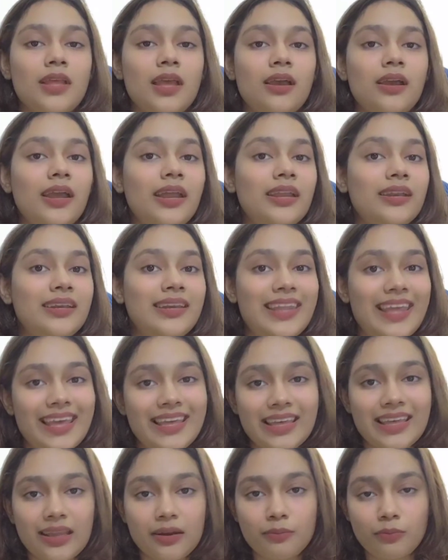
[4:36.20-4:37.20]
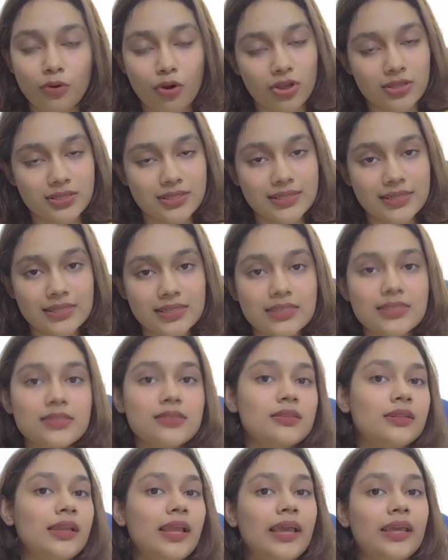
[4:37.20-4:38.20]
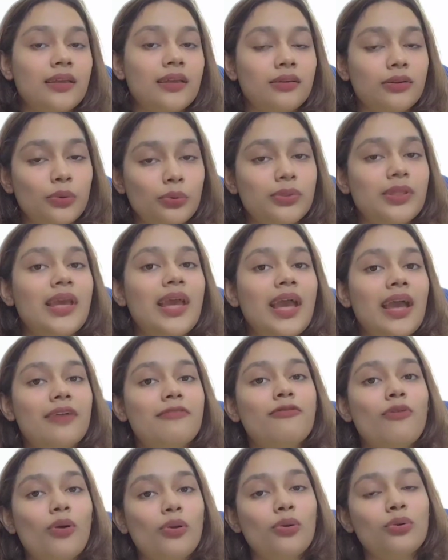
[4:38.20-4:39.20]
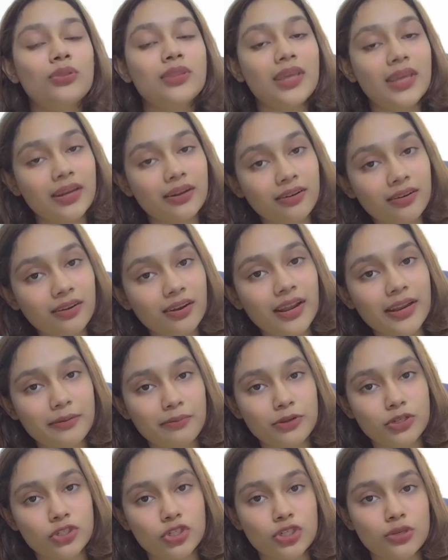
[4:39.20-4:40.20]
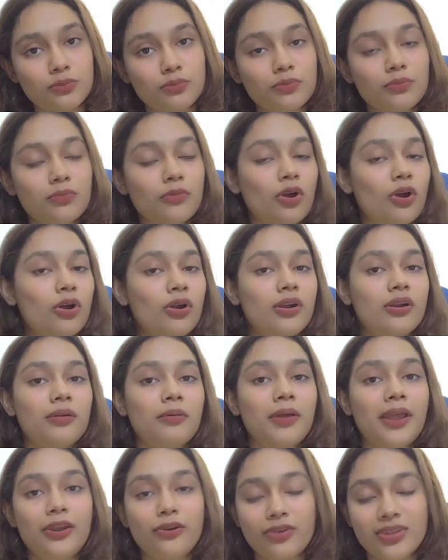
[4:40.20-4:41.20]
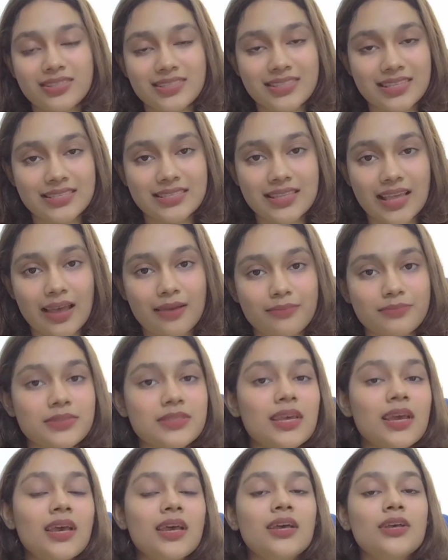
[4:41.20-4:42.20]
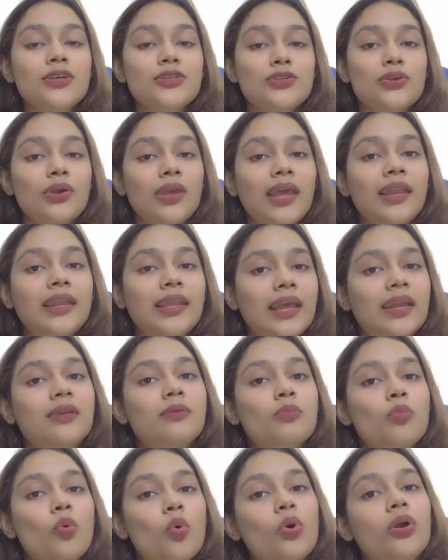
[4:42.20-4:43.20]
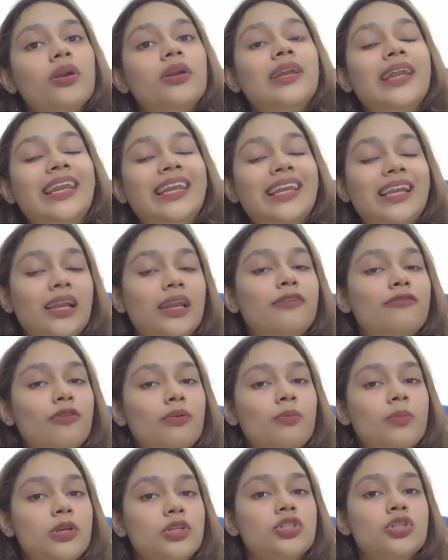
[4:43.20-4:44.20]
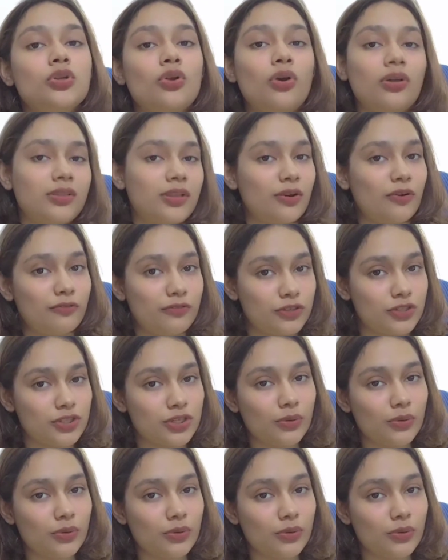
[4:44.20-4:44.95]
take-in process, like do they follow their admission or entrance exams. So you can get more detailed information on their official